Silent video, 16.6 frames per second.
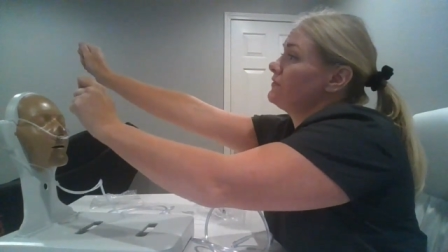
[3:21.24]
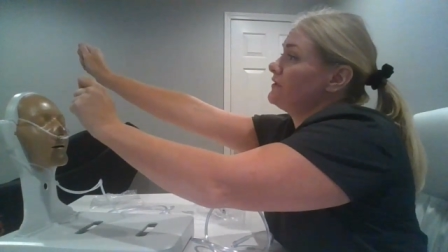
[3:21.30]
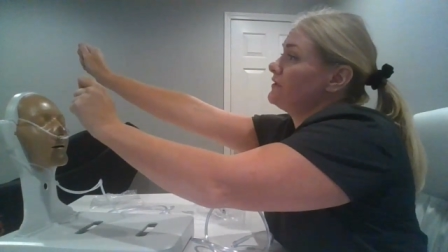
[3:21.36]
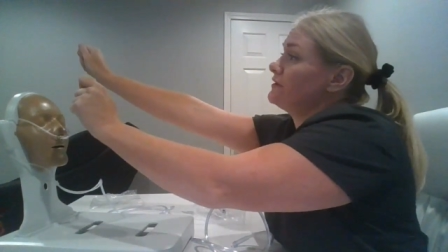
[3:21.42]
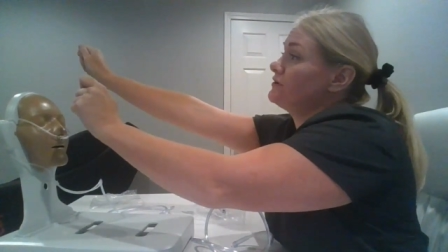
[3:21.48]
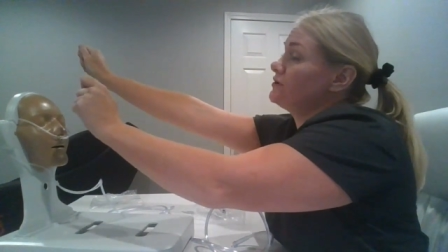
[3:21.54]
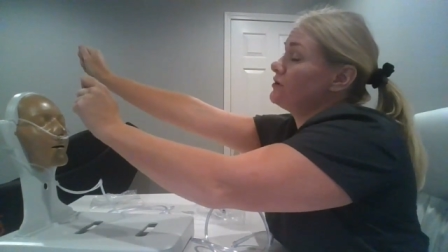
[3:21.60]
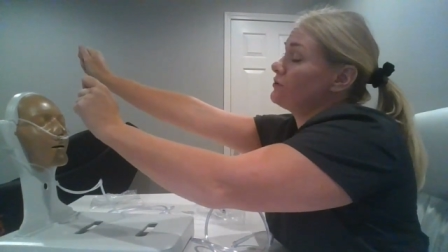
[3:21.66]

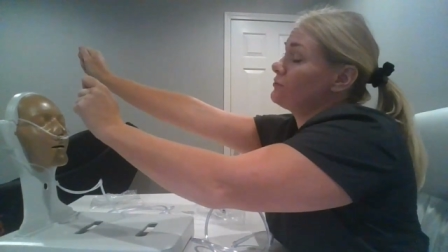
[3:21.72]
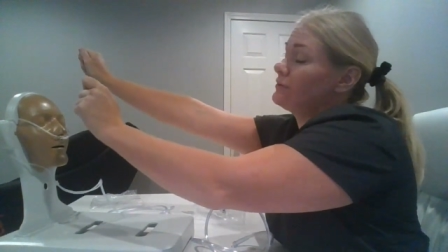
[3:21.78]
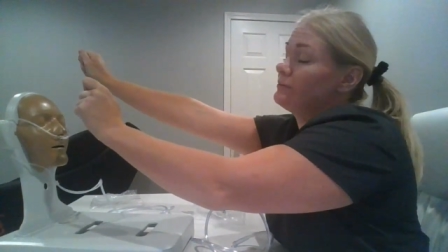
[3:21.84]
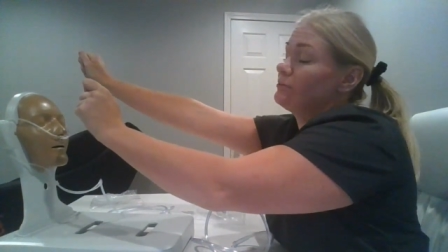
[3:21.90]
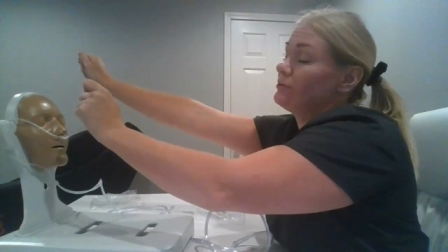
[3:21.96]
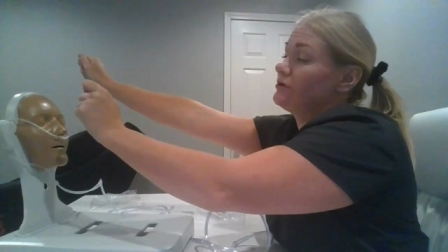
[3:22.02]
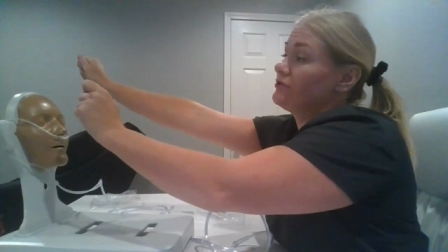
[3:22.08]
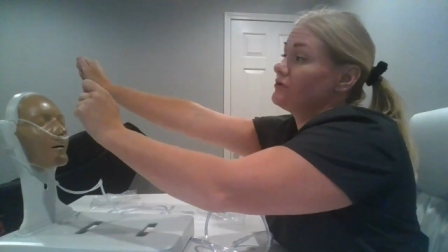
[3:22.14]
the
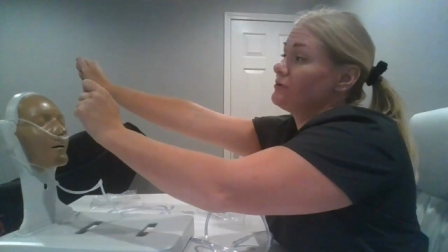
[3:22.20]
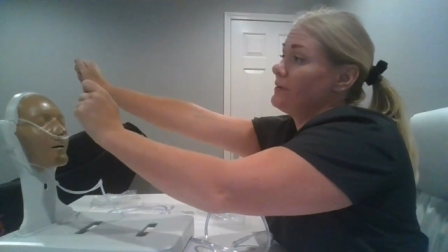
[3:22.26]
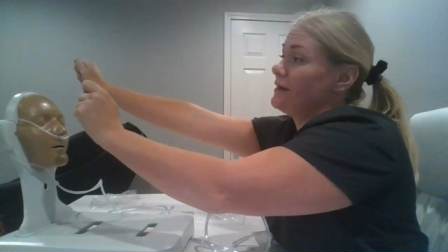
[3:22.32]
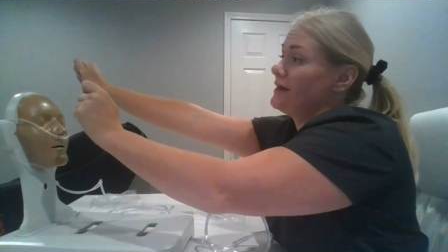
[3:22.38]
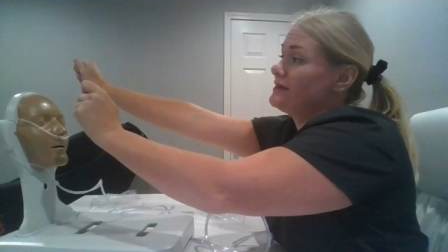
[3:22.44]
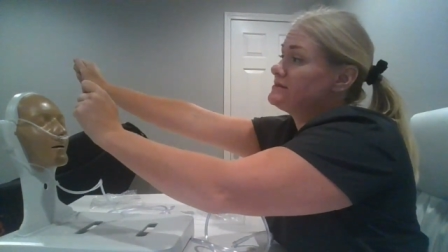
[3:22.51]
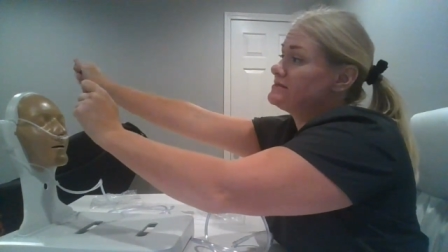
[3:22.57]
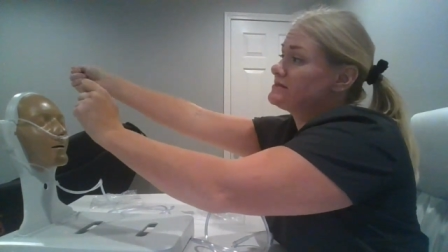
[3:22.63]
non-rebreather
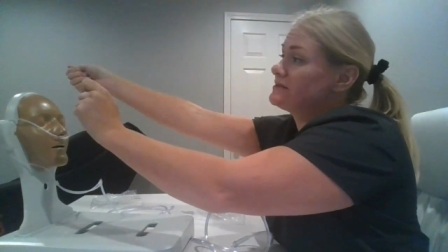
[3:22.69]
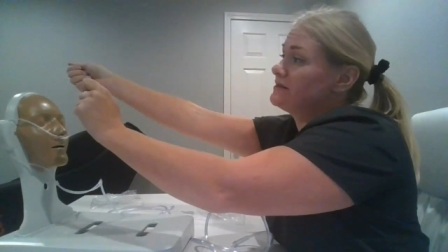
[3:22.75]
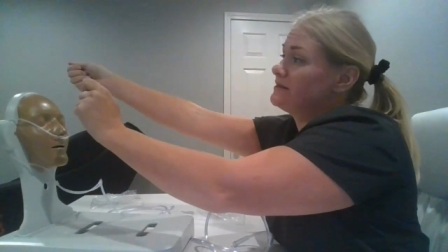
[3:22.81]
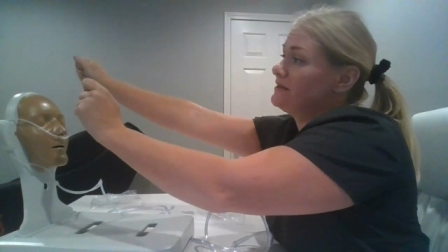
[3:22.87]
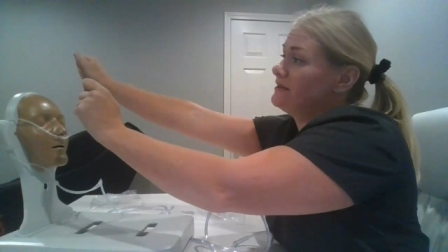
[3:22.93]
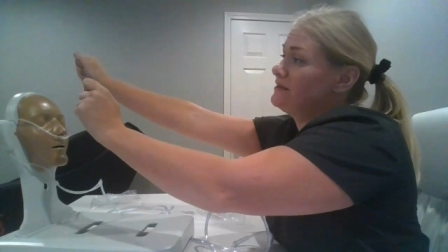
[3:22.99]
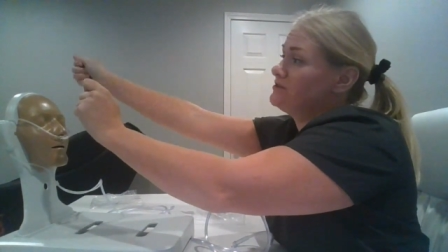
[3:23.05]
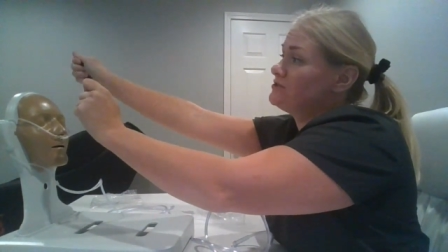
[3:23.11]
mask
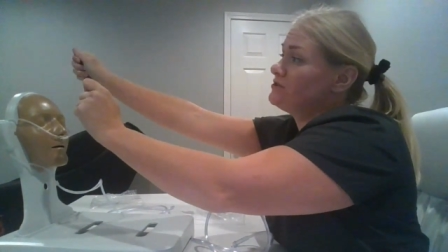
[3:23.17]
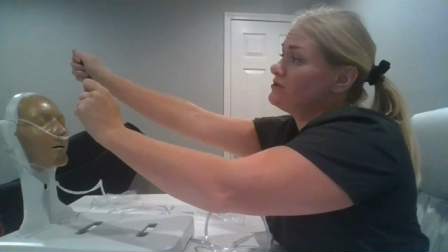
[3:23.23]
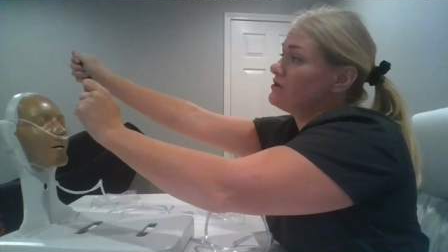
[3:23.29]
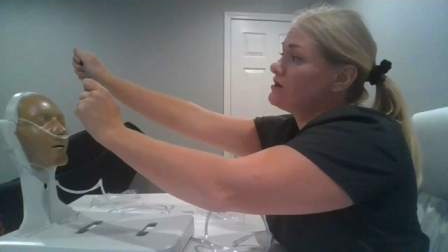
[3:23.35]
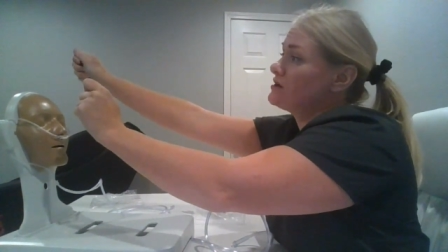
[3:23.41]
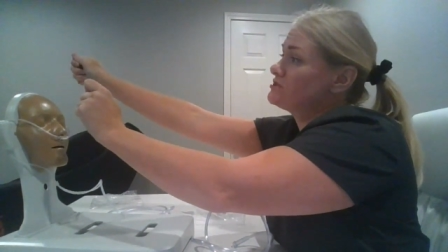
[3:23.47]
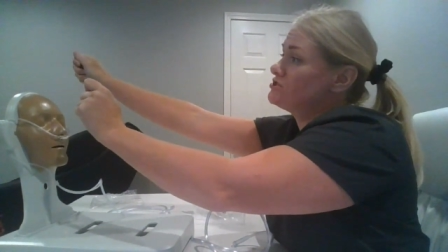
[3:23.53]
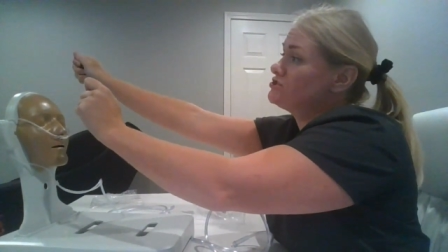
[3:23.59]
into the
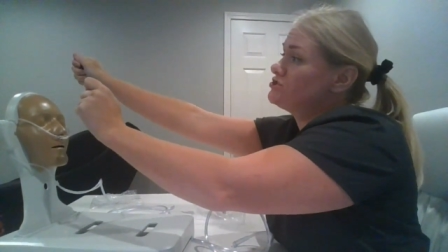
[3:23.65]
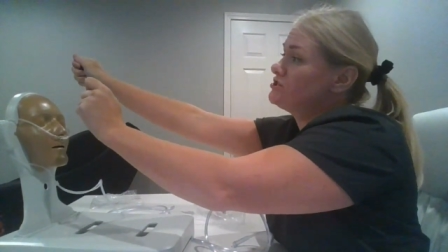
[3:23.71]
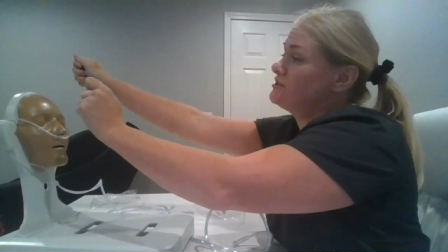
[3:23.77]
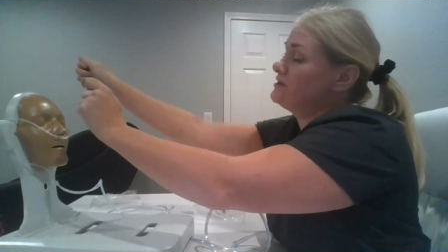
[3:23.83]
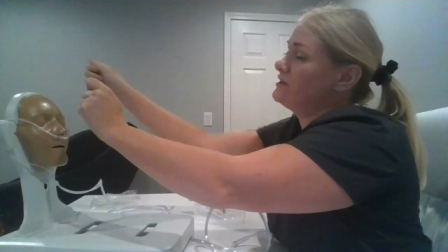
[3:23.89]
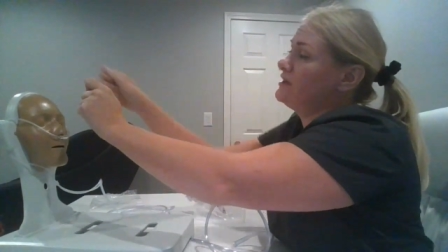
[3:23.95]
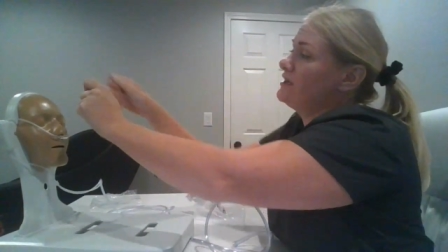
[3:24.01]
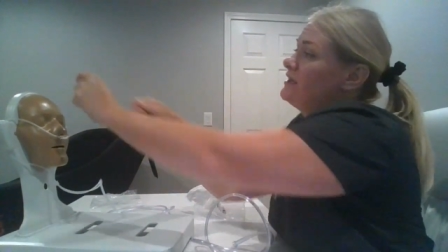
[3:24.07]

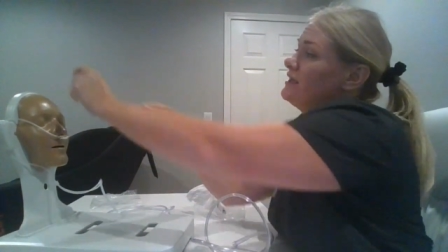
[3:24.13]
oxygen,